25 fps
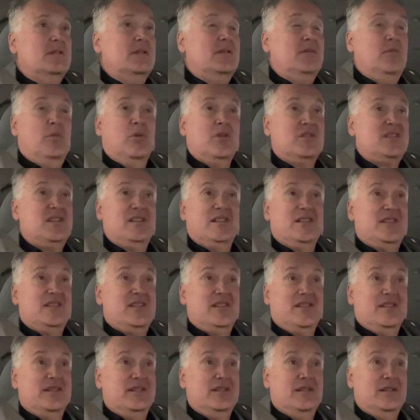wasn't
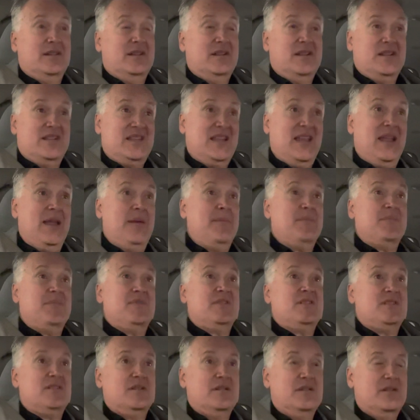an
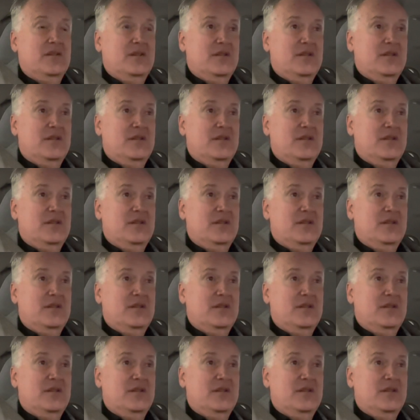attempt